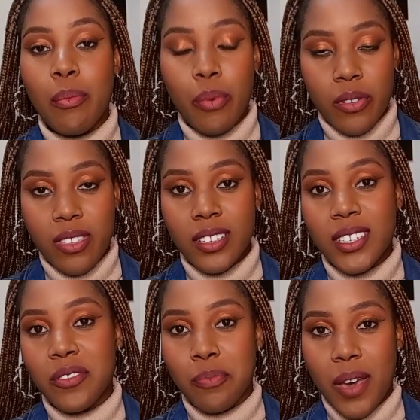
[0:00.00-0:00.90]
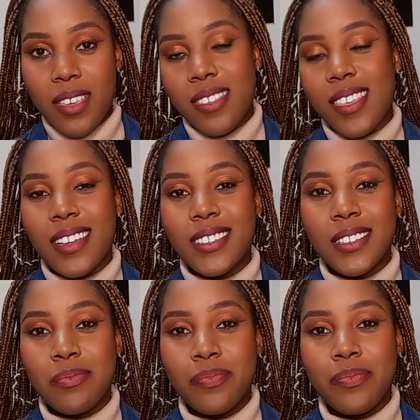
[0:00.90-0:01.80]
a positive
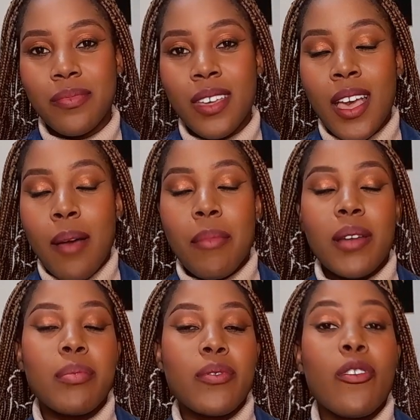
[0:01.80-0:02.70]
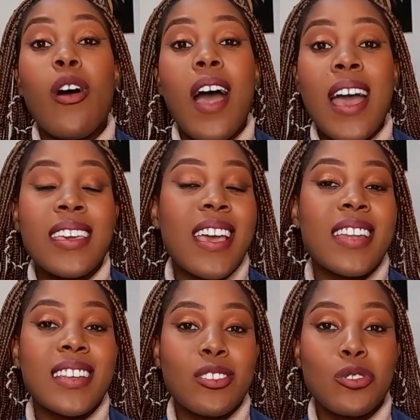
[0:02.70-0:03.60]
mindset. But before I
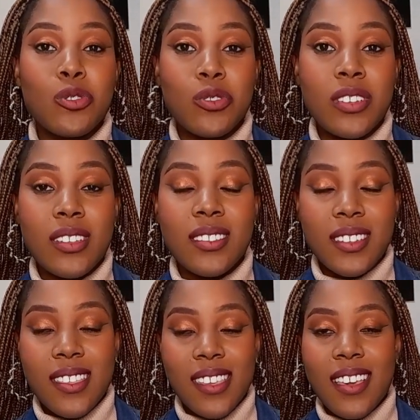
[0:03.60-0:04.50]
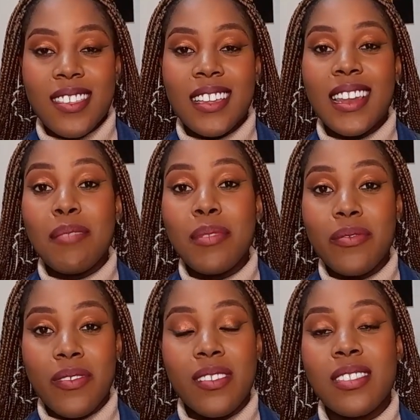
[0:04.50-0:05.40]
get into today's discussion, let me
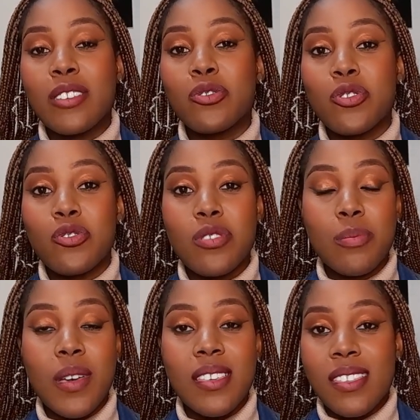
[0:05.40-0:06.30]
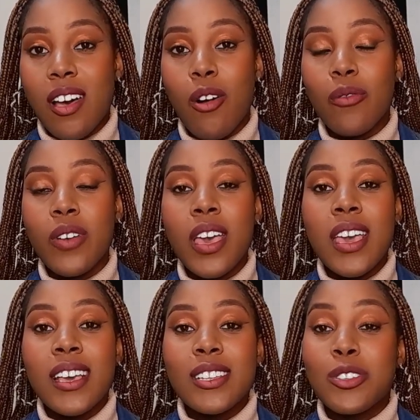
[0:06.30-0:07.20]
first introduce
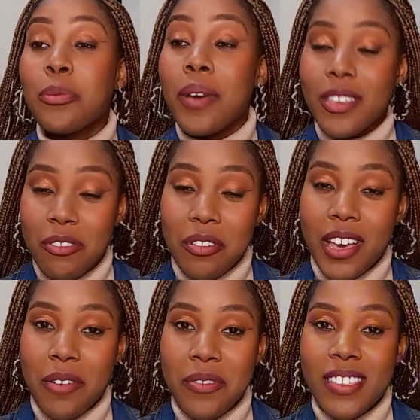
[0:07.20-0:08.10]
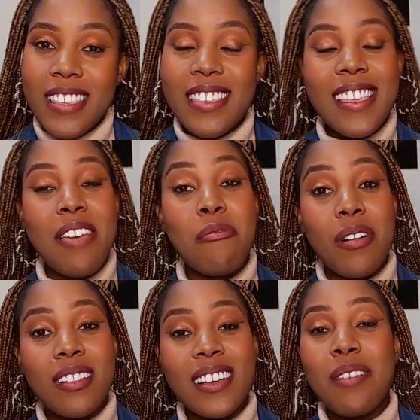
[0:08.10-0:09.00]
myself to my newcomers and say,
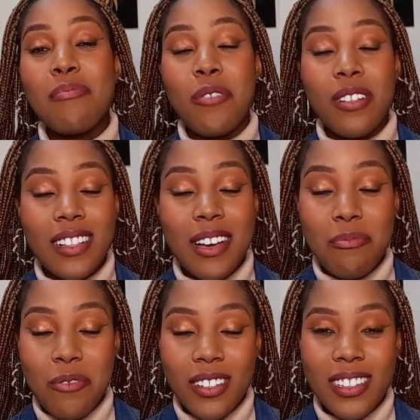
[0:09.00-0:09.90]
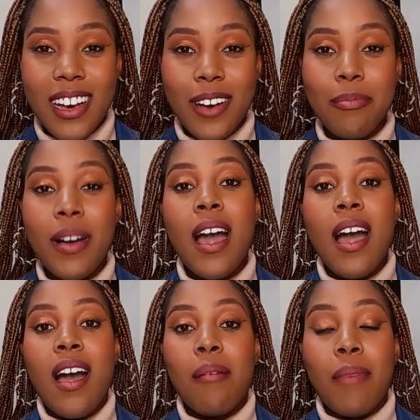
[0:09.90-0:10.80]
welcome, welcome, welcome.
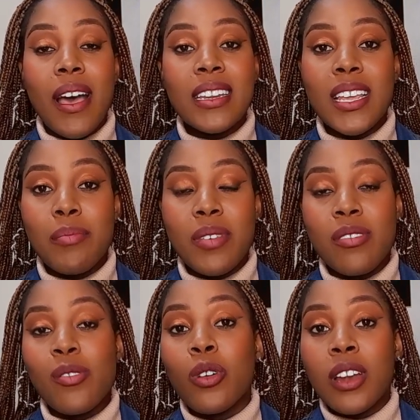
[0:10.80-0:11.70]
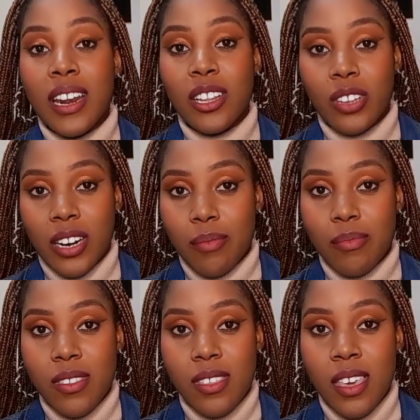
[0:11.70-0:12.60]
My name is
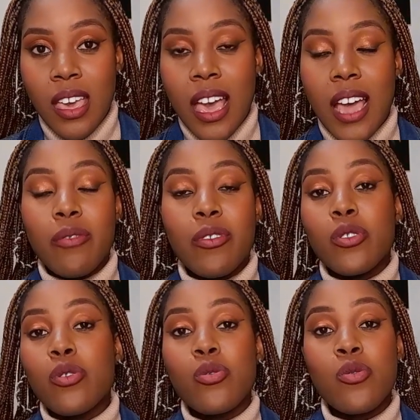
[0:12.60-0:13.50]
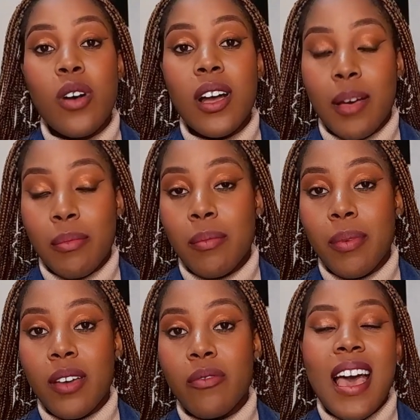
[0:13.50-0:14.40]
Olerato, and for those who are coming
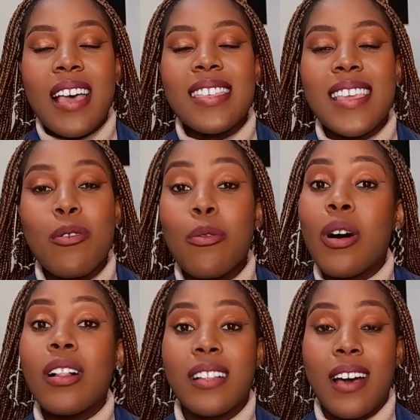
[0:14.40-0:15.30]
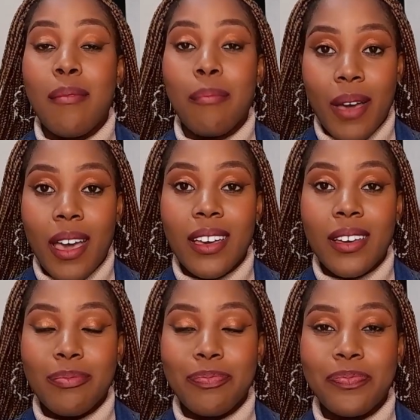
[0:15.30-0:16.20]
back, I say welcome
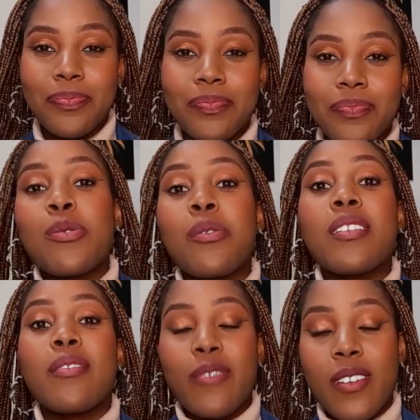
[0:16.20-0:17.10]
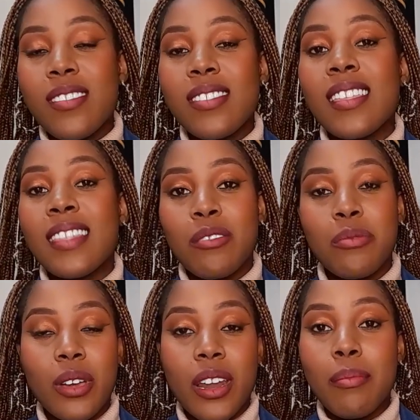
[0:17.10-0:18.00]
back. So the first thing that
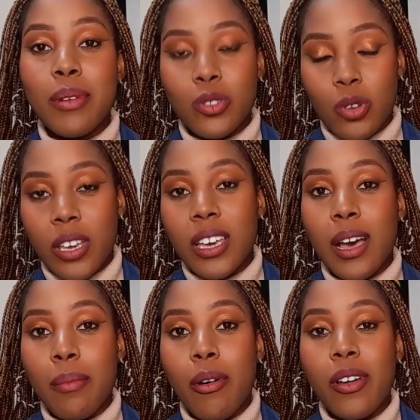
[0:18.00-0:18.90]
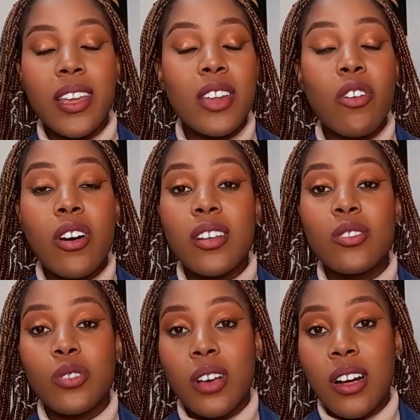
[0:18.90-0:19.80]
we're gonna be talking about in
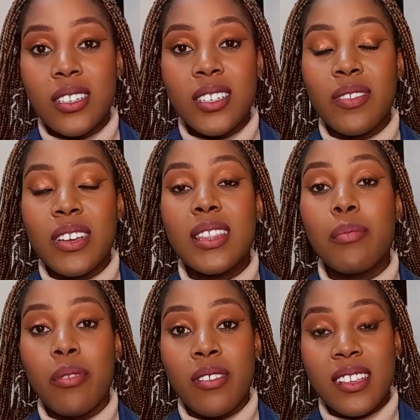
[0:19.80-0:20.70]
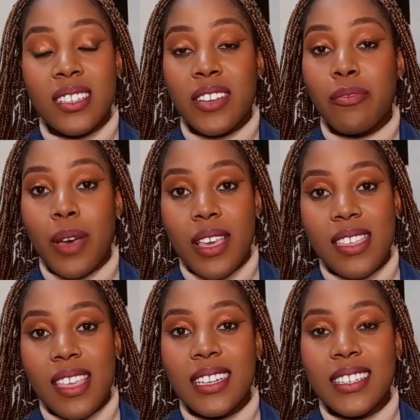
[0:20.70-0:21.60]
order to cultivate the positive
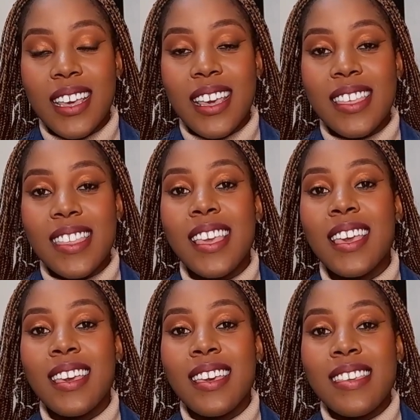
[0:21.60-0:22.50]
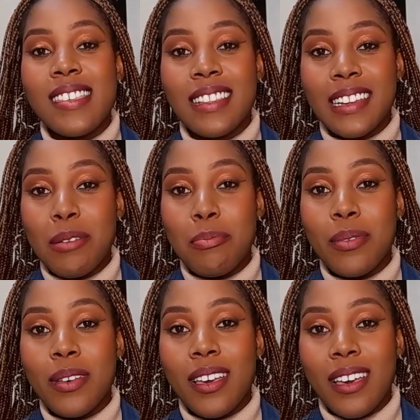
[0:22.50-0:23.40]
mindset is
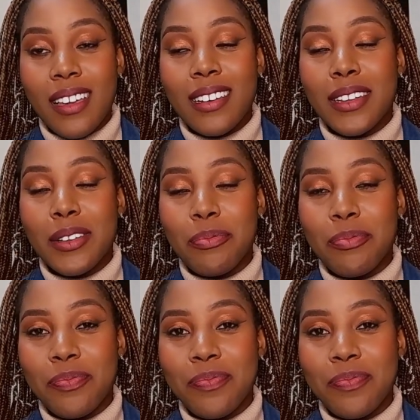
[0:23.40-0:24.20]
sleep early.